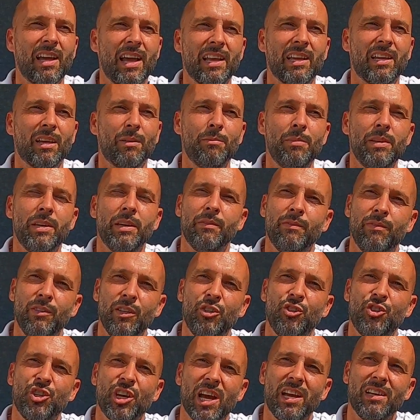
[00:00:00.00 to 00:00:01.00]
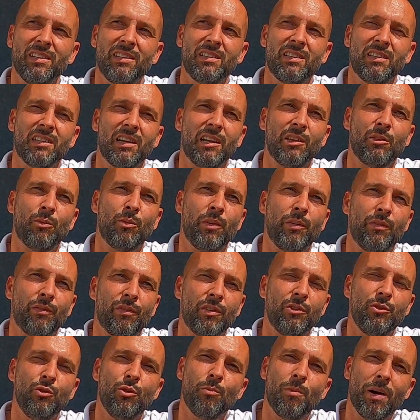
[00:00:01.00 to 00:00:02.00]
like a BMW GS and with
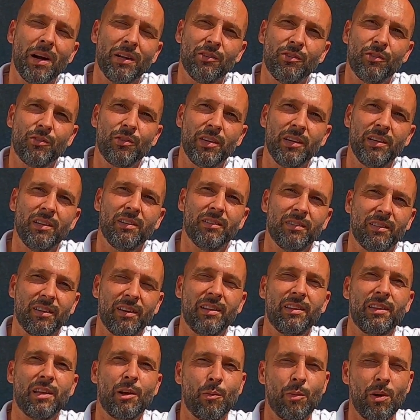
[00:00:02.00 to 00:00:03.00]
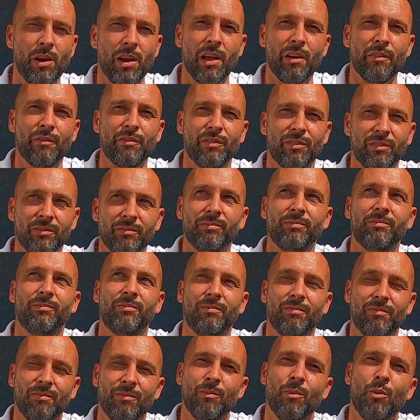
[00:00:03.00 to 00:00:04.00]
a new battery, and they will have
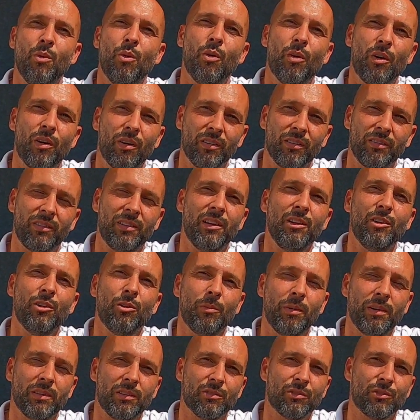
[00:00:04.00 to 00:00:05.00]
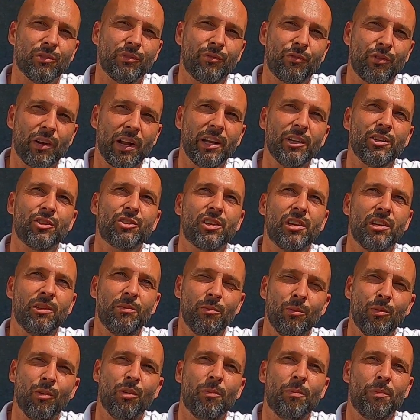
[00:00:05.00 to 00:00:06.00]
more kilometers of range
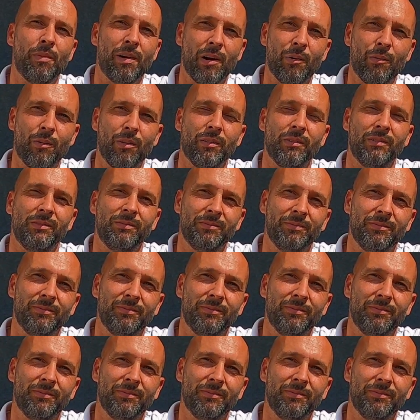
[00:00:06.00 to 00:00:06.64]
and more power.